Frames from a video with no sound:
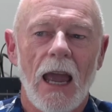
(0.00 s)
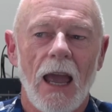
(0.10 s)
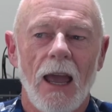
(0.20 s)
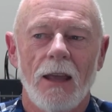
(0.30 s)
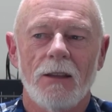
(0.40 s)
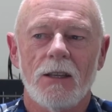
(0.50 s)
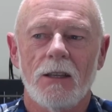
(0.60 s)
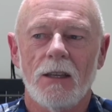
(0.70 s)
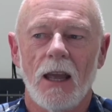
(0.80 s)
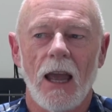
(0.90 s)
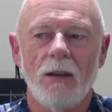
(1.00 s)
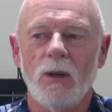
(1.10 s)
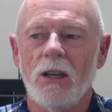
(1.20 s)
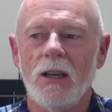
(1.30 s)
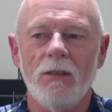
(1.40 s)
And
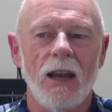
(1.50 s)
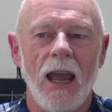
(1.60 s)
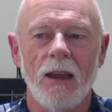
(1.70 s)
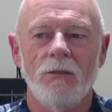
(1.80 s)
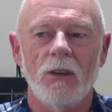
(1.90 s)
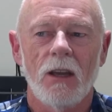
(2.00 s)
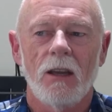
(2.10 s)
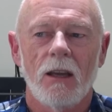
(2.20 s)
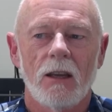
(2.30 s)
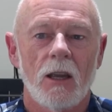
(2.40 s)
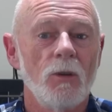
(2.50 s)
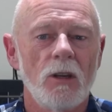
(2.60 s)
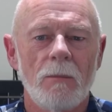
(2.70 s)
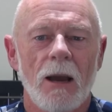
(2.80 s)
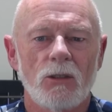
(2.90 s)
we don't even have
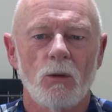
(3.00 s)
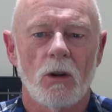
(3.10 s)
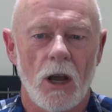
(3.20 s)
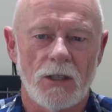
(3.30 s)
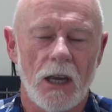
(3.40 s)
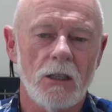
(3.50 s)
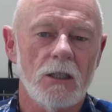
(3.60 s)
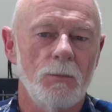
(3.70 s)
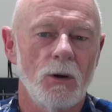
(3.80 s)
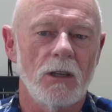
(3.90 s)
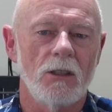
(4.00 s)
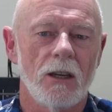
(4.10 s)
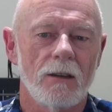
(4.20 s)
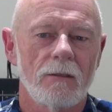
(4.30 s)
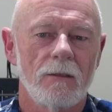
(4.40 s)
community-based organisations appointed
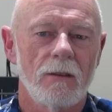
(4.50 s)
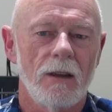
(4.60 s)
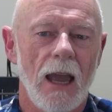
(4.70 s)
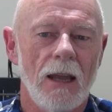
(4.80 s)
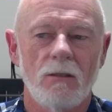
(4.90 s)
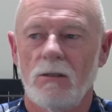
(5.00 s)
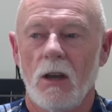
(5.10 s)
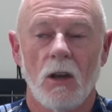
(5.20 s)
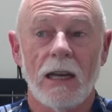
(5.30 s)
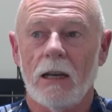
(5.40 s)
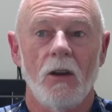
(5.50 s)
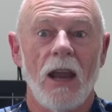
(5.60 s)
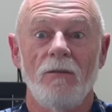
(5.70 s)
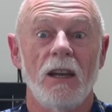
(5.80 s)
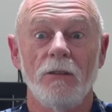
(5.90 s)
yet, and let alone
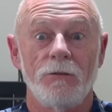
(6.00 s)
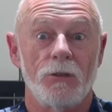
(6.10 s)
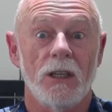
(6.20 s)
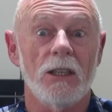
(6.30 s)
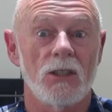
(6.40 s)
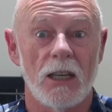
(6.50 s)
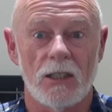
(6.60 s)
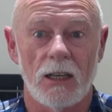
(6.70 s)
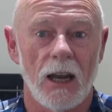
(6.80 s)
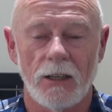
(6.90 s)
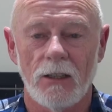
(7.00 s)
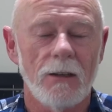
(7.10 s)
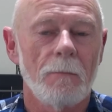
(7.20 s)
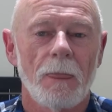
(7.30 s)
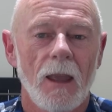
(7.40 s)
have any FRIAs
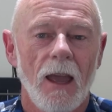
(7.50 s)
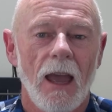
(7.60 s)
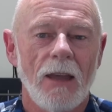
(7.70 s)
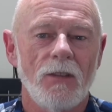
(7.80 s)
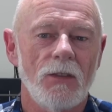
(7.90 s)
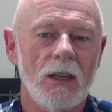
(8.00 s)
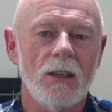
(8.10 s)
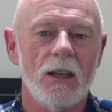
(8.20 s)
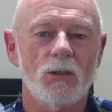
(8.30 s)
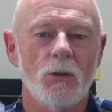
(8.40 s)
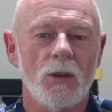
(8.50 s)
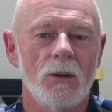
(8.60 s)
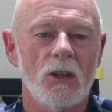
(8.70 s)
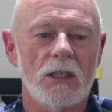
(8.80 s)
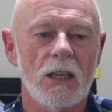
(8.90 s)
designated. And the thing that is also
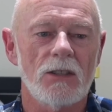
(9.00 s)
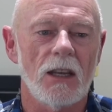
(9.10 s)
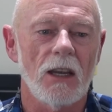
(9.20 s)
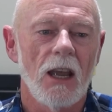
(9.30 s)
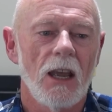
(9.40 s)
interesting is that